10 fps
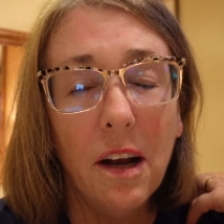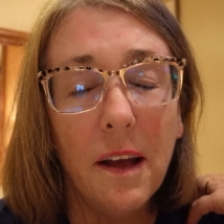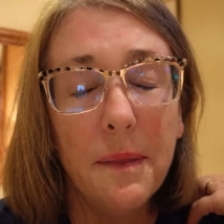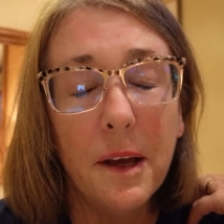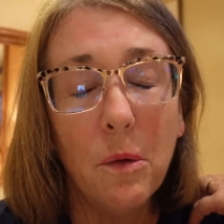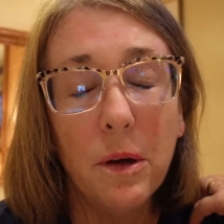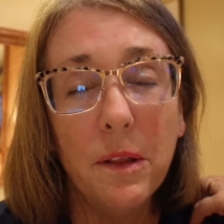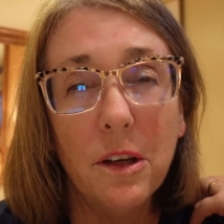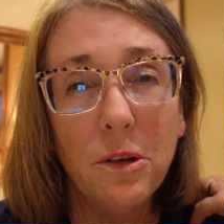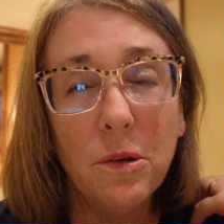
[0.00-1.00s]
and that way
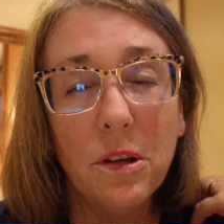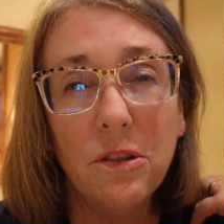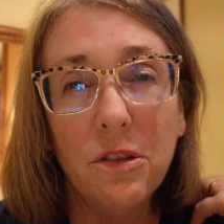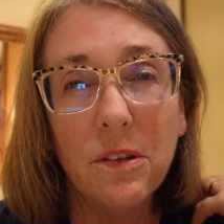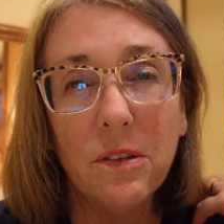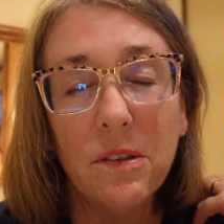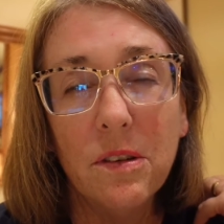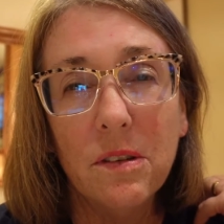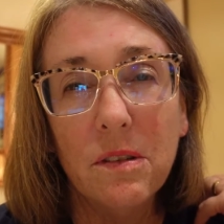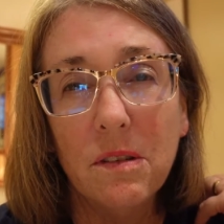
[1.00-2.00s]
then you can just
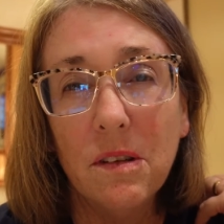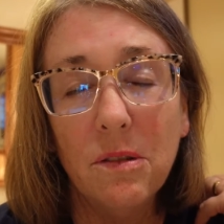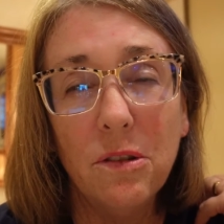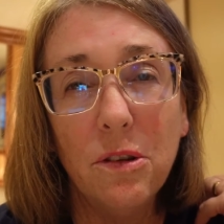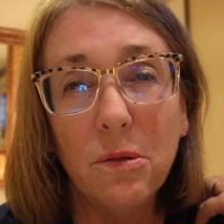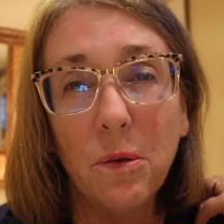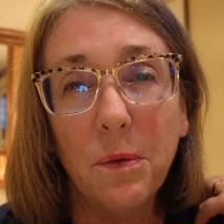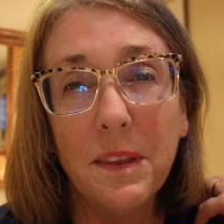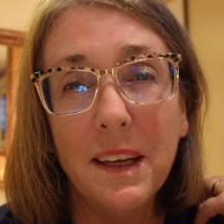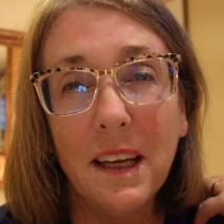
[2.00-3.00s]
do your
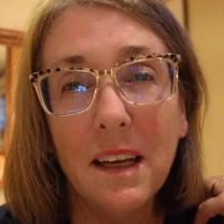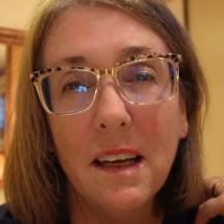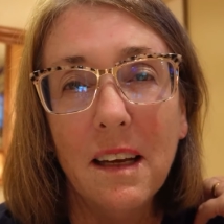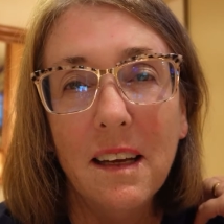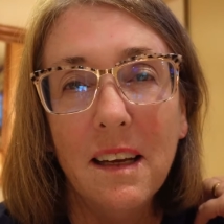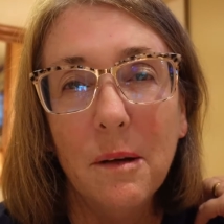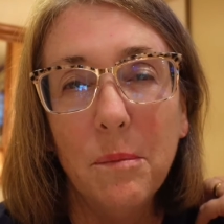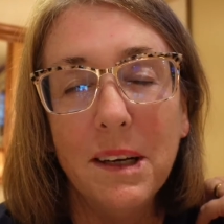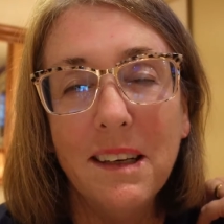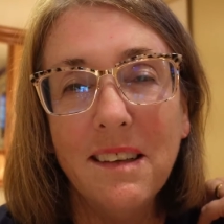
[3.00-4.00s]
own thing.
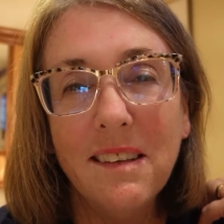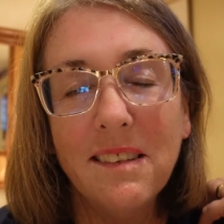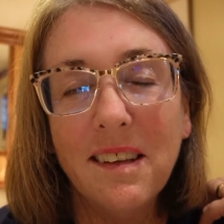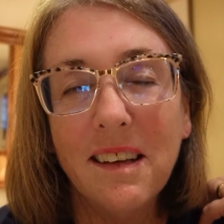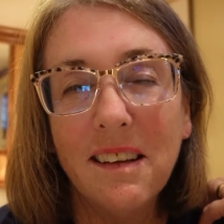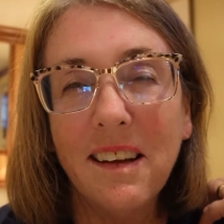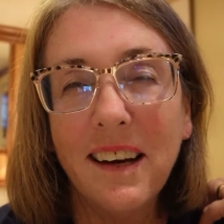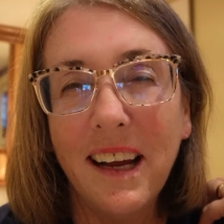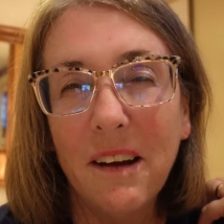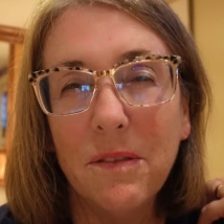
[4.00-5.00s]
But it does take a lot
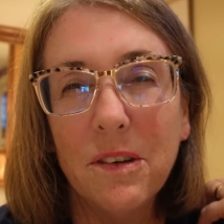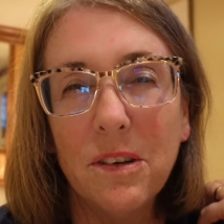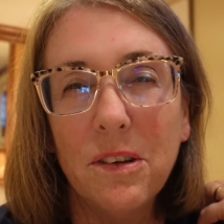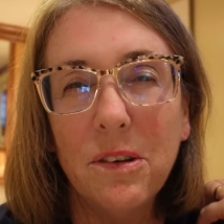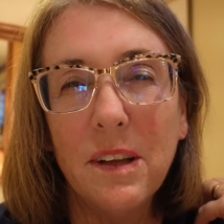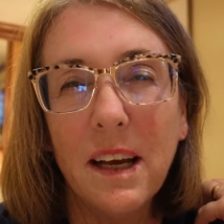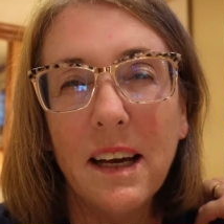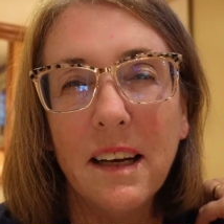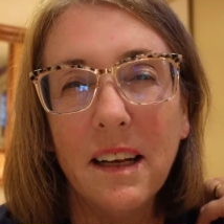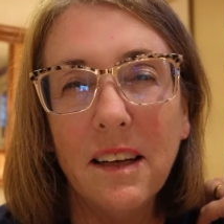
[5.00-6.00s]
of effort to do
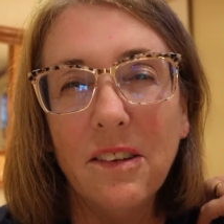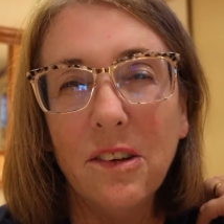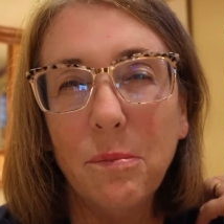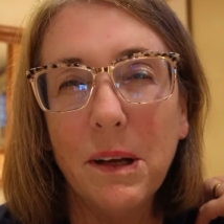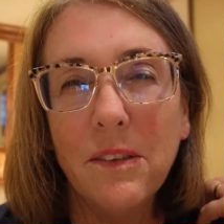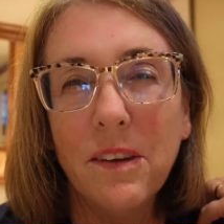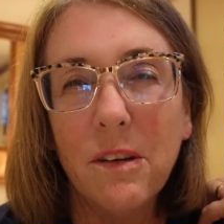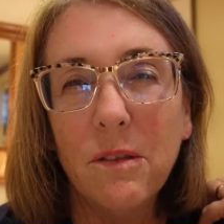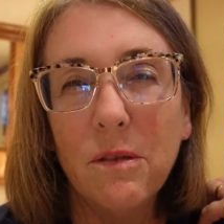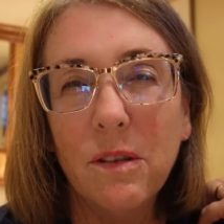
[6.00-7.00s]
that, and it depends how